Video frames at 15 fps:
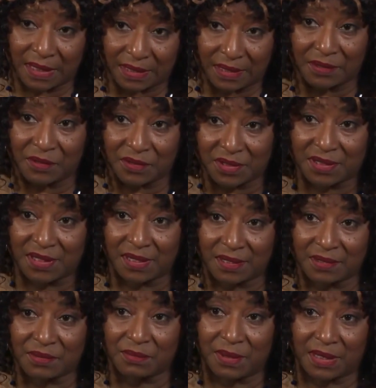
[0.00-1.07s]
and other
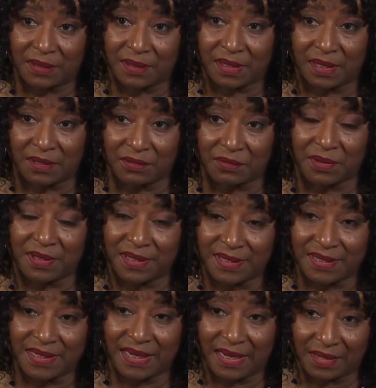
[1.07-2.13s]
studies around the country, the
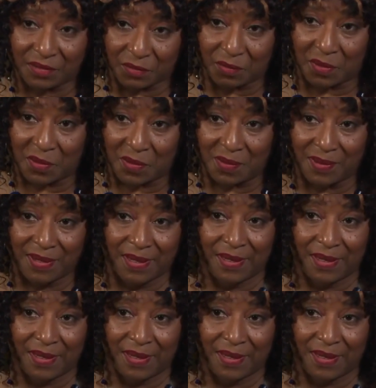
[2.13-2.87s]
DA's role